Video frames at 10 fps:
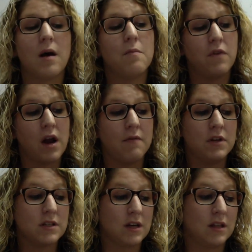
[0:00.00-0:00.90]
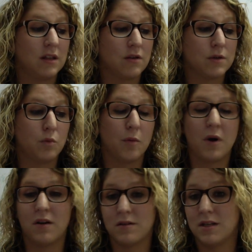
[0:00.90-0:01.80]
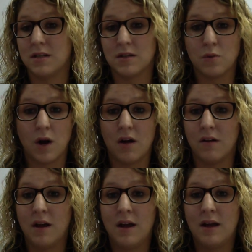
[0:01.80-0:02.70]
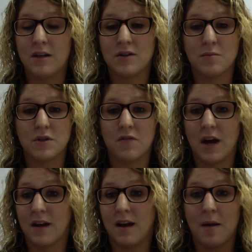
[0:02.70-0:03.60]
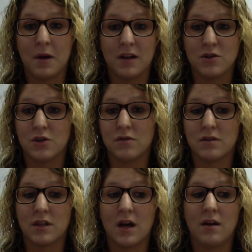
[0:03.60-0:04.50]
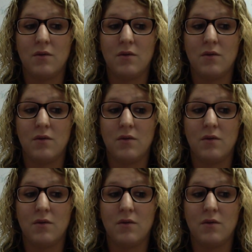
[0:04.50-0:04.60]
But obviously I think there's more policies as well in terms of economic issues that